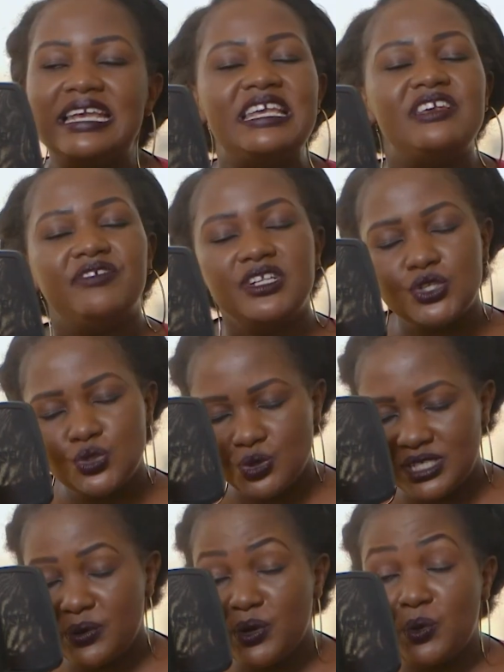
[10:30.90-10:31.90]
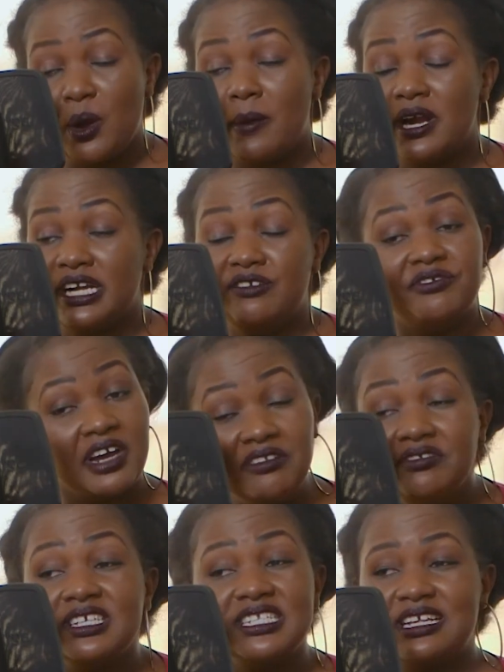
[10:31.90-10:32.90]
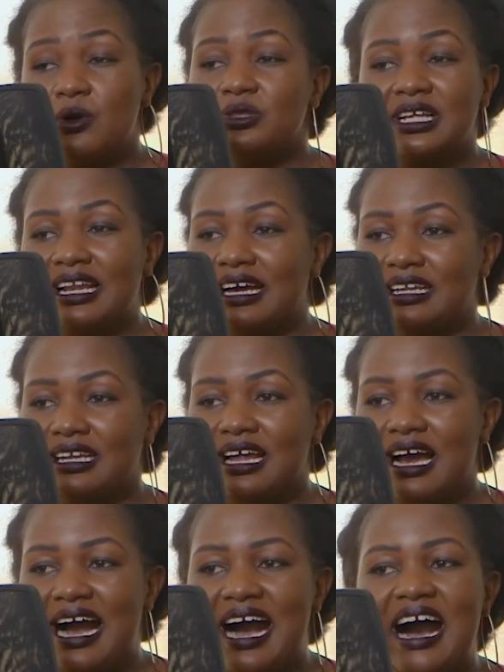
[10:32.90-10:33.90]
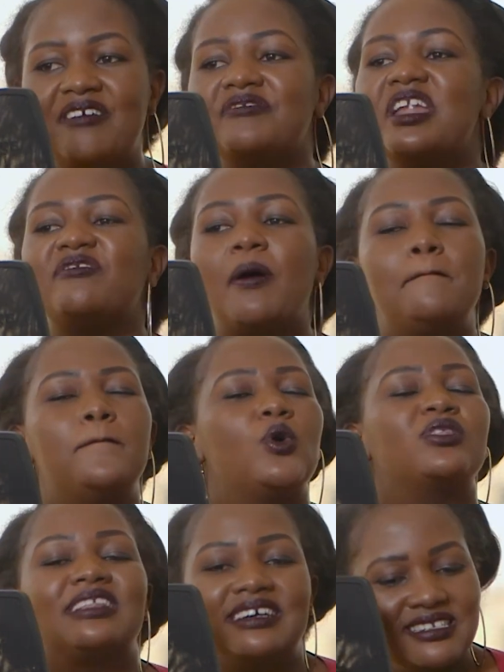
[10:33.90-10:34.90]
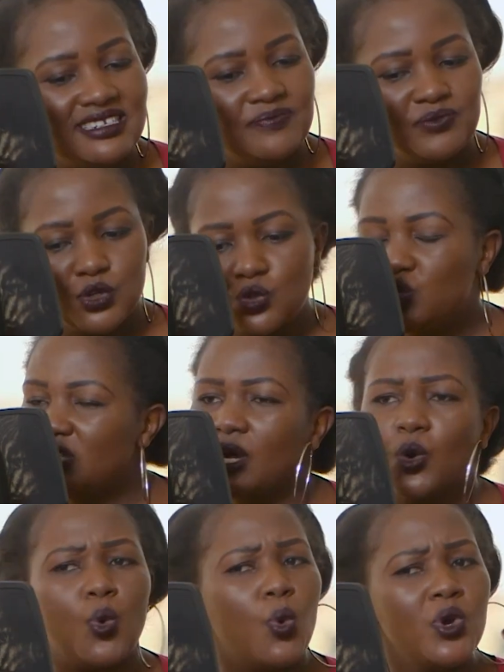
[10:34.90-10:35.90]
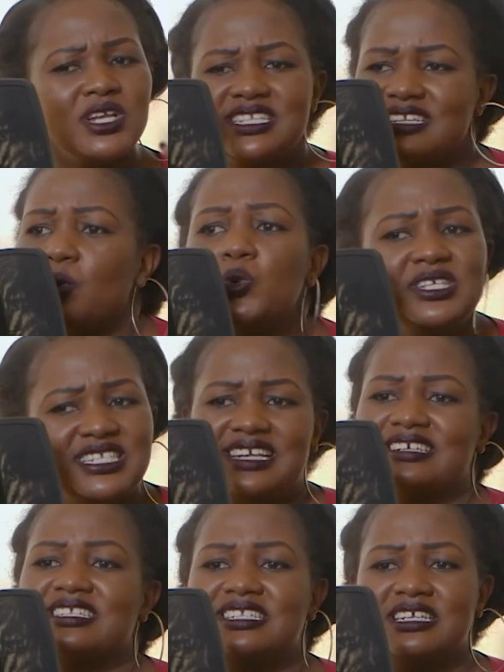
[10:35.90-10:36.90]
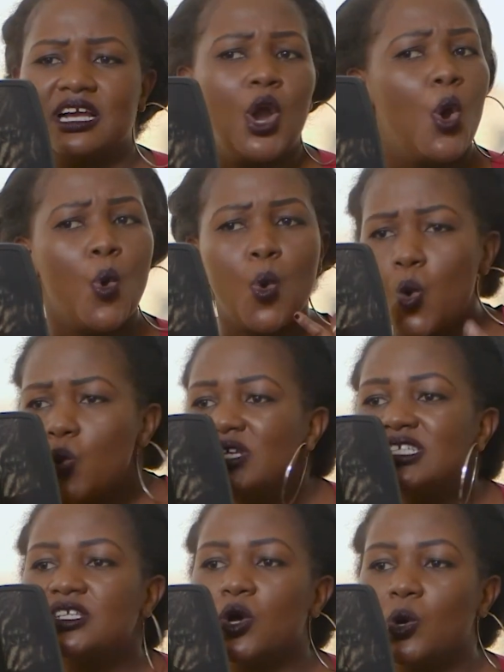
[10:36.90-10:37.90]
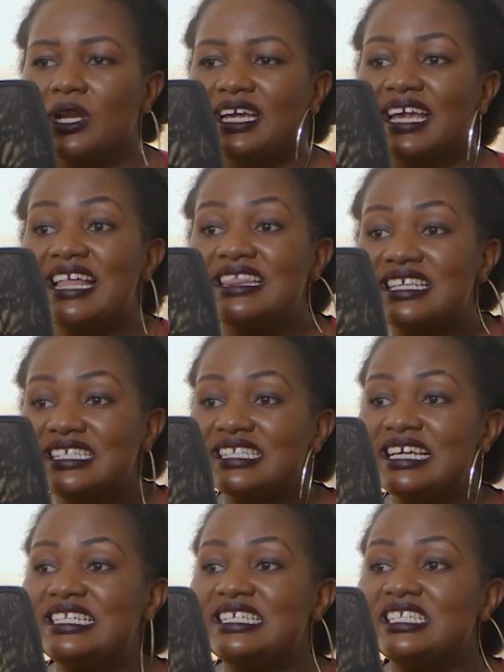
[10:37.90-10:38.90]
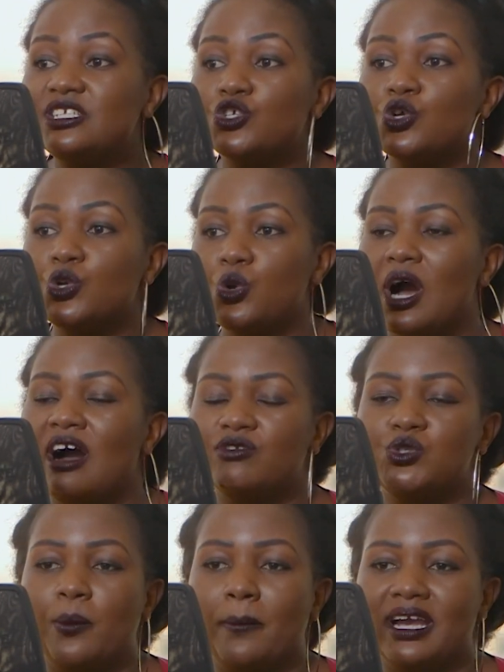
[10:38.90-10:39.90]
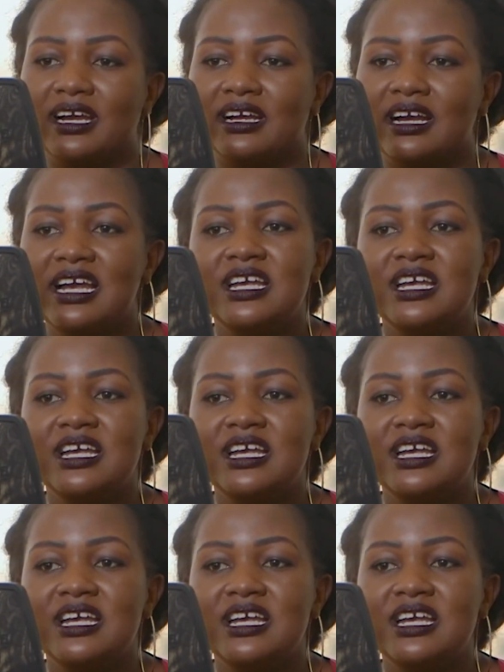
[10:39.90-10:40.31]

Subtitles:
Even today when we are married, 5 years down the line, I've never bothered to check who is texting, who is calling, and this is a decision you have to make.